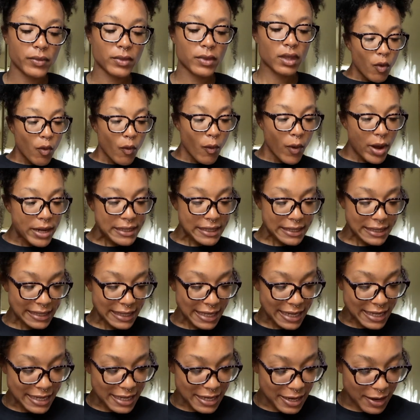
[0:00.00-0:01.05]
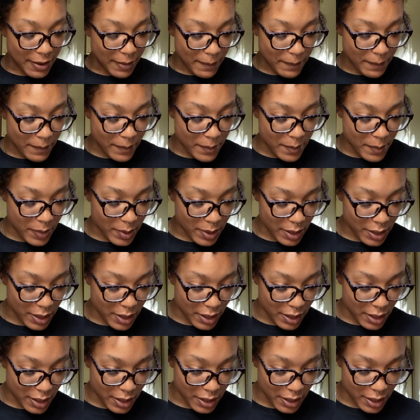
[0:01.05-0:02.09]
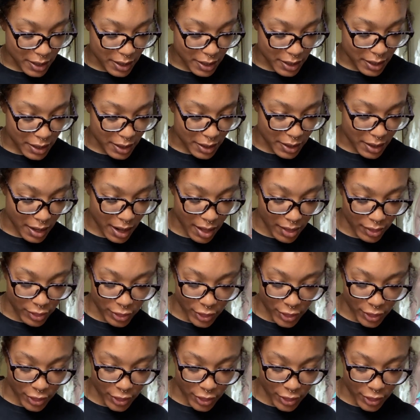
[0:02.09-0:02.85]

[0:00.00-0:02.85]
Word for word: question number